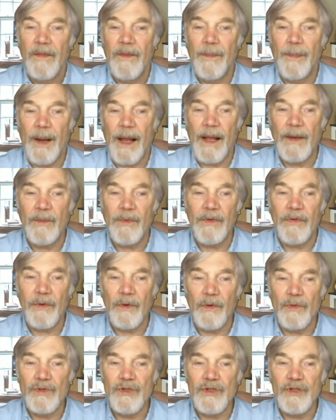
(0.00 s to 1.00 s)
The plan was
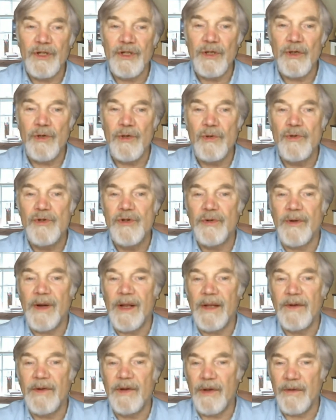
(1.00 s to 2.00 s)
launched in
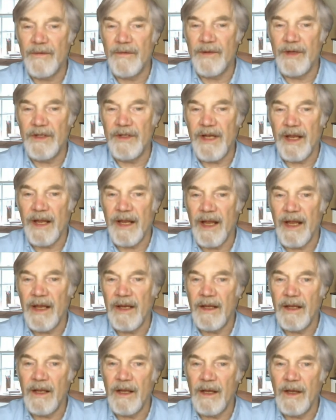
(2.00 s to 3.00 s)
Gujarat over a
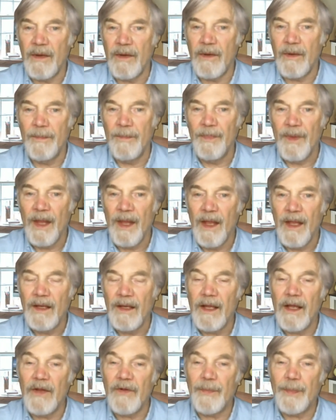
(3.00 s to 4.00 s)
decade ago
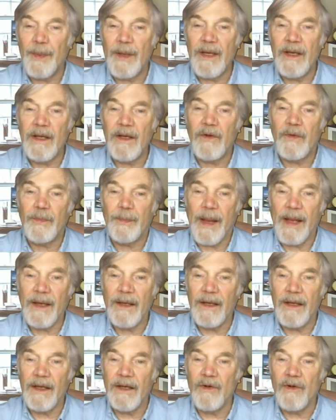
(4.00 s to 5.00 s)
and has been
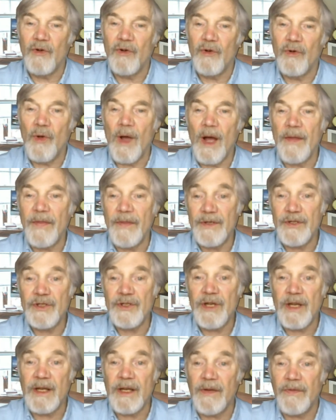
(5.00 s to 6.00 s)
expanding to other
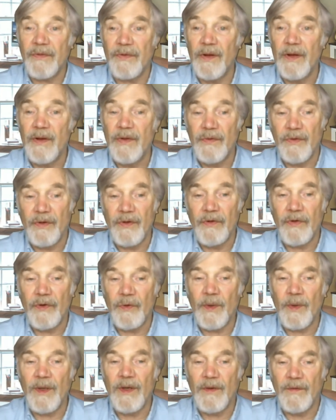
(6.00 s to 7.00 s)
states since
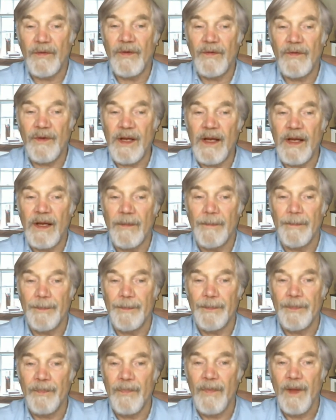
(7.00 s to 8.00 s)
2015.
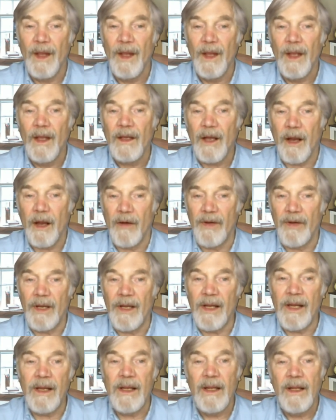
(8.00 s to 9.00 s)

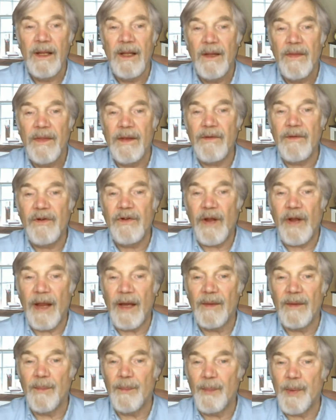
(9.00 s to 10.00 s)
Currently, there are
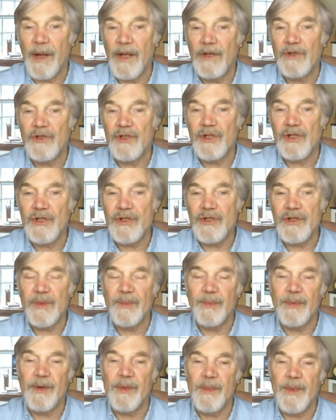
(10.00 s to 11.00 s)
10 branches
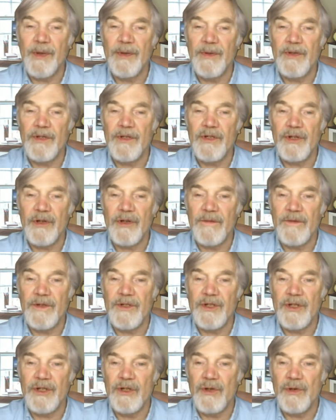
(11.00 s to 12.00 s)
that promote the
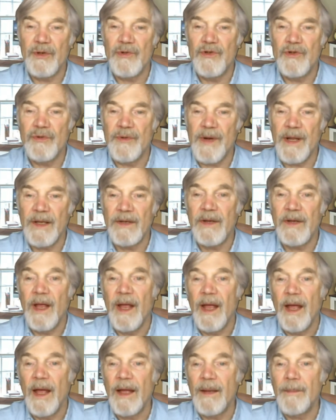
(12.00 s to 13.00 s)
service in Gujarat
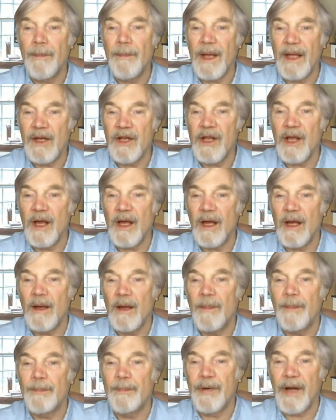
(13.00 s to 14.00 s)
and
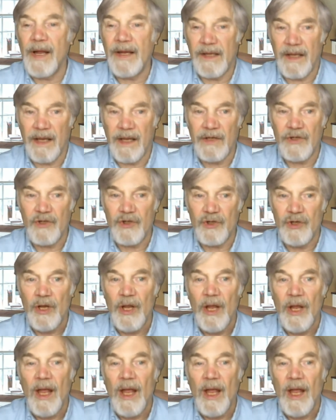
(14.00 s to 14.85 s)
Madhya Pradesh,